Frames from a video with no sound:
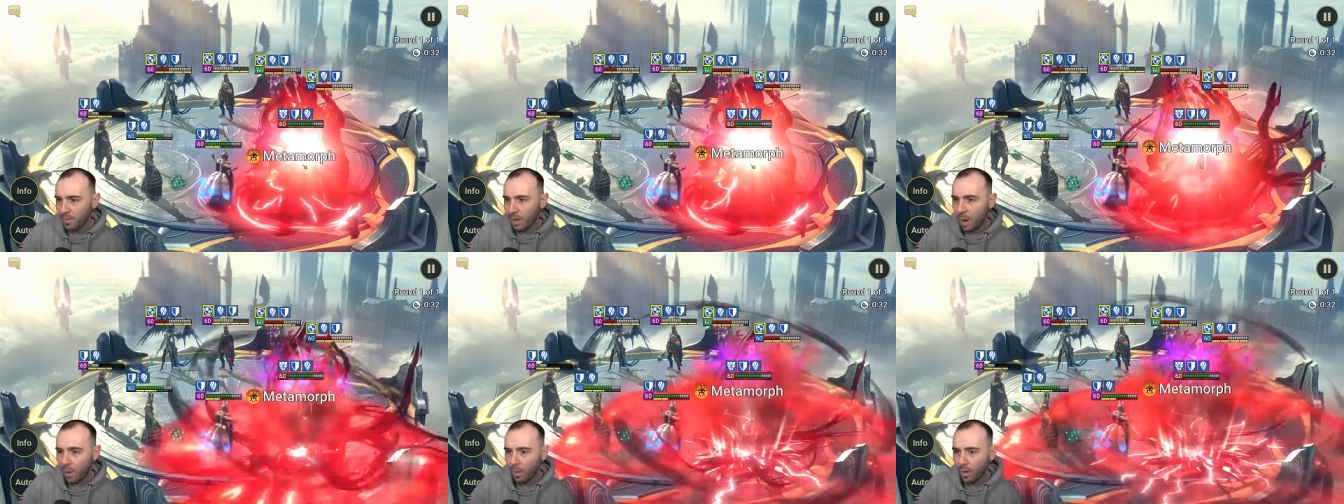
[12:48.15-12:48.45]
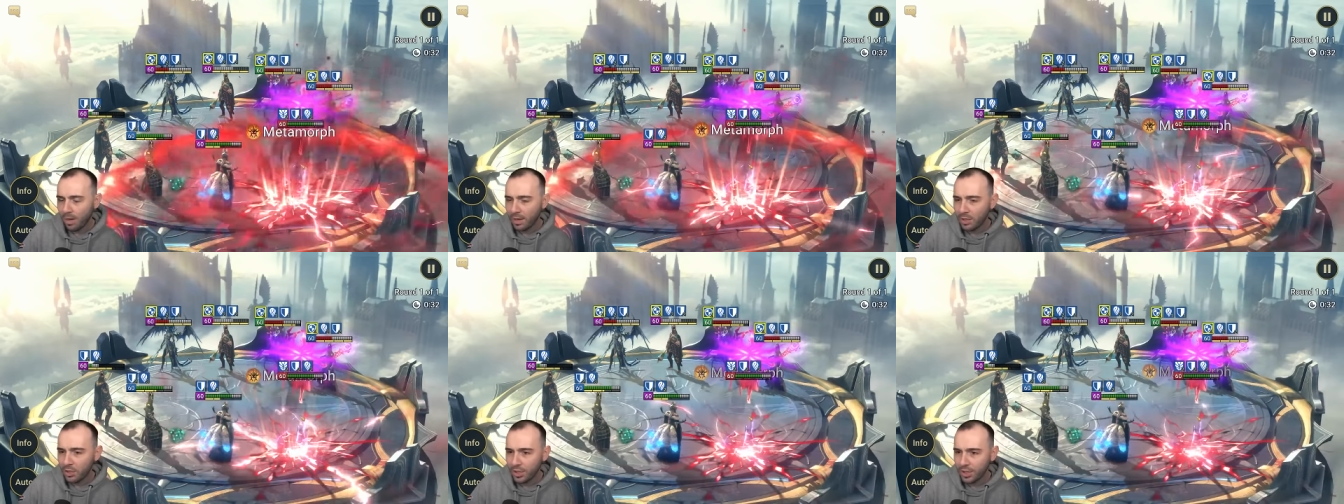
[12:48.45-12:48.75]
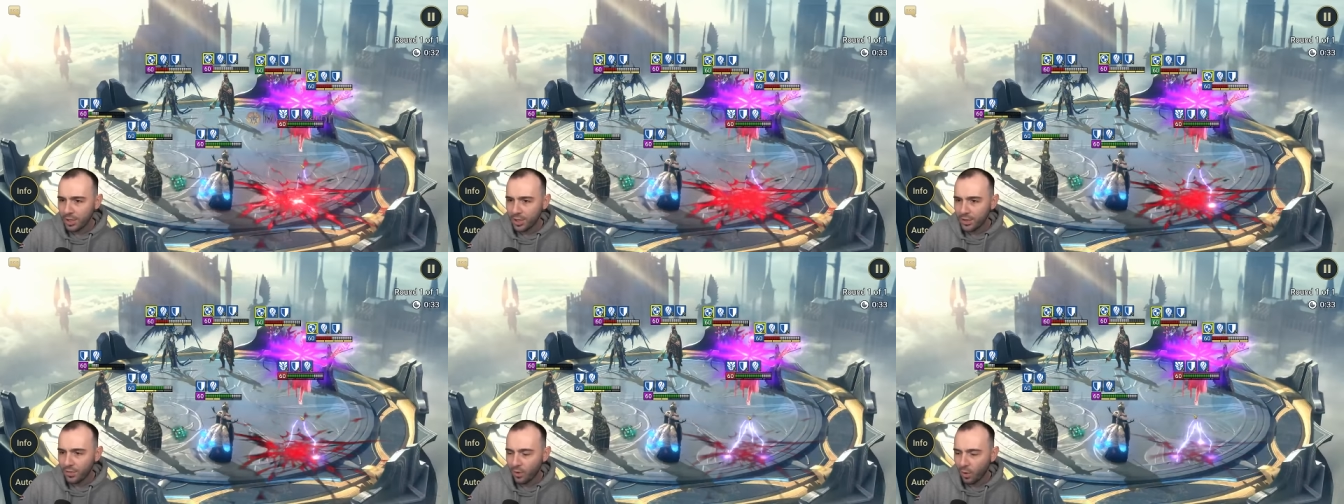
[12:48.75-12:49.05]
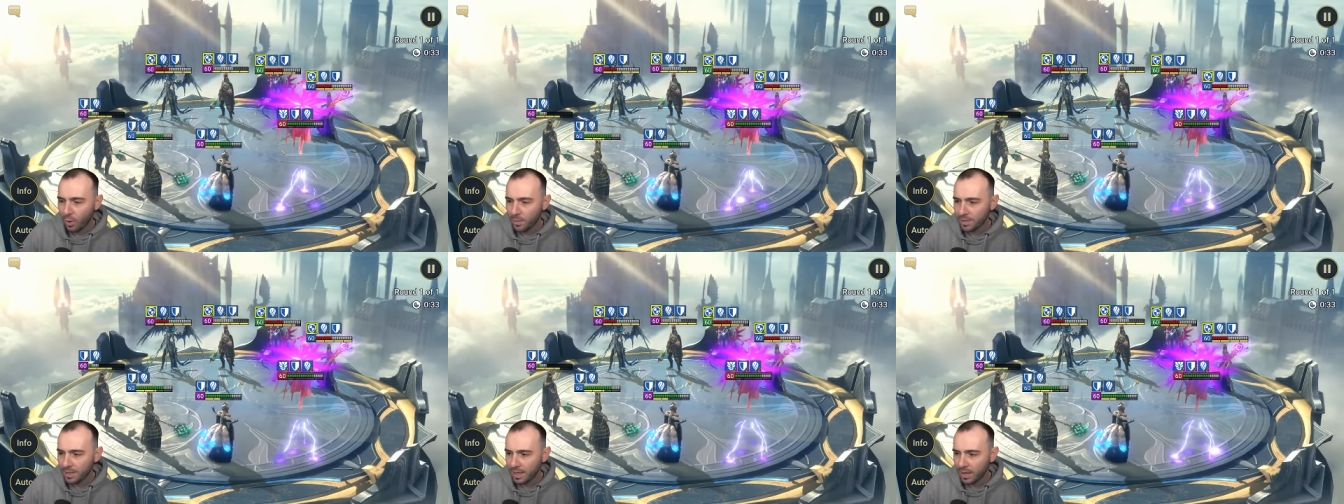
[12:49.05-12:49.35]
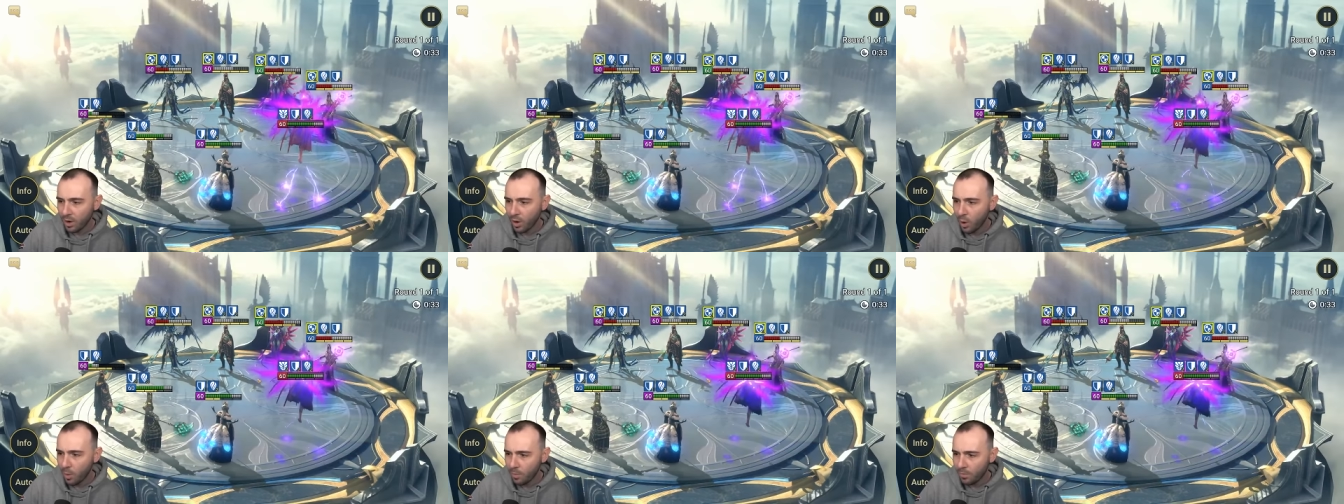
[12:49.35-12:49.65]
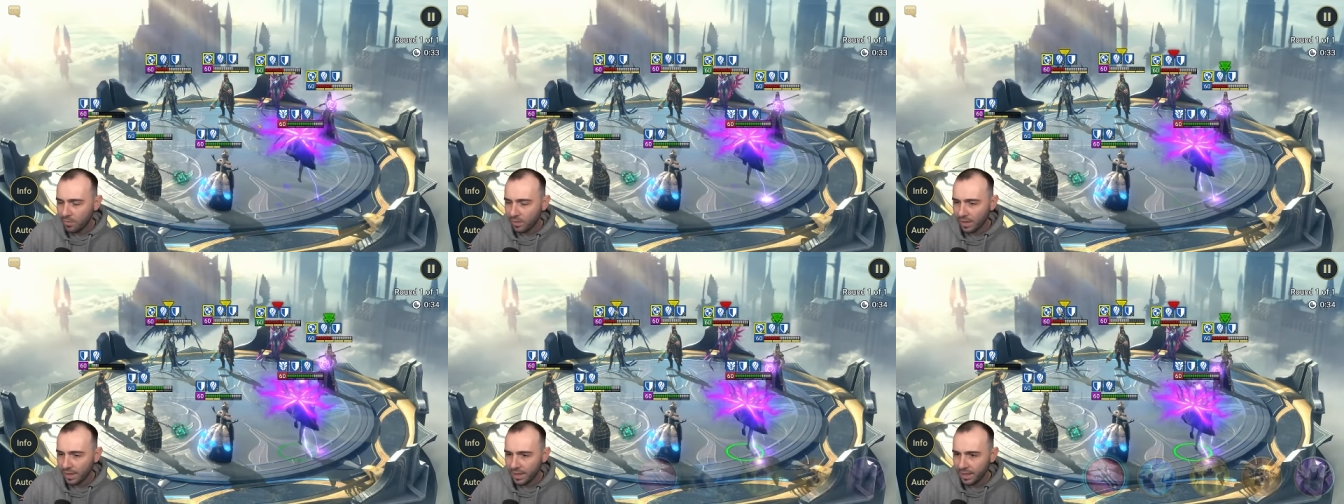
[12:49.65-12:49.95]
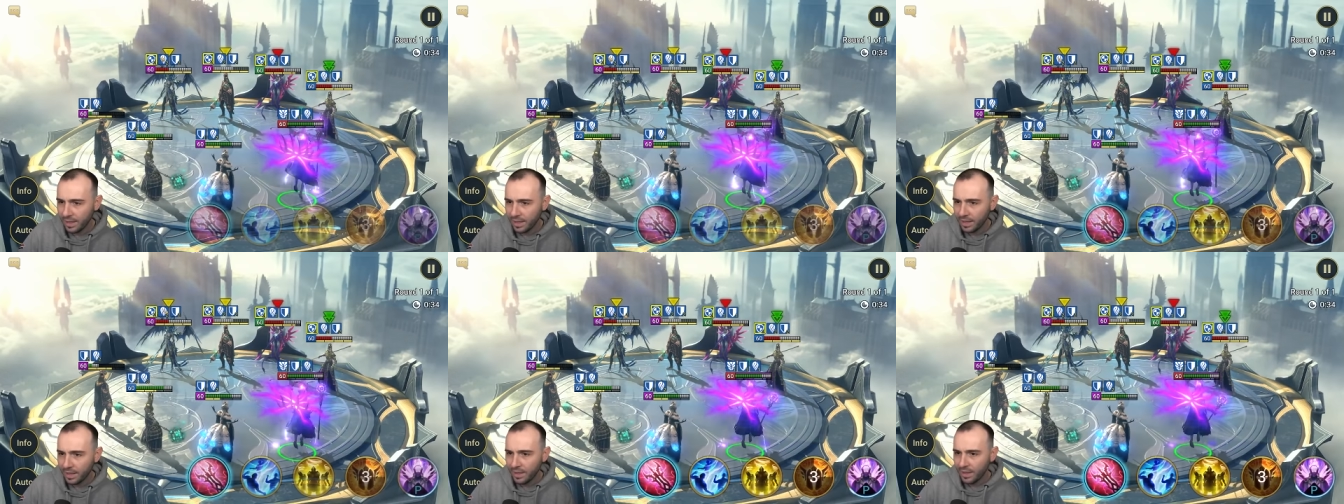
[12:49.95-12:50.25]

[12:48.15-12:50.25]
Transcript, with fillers: I want to change forms and hopefully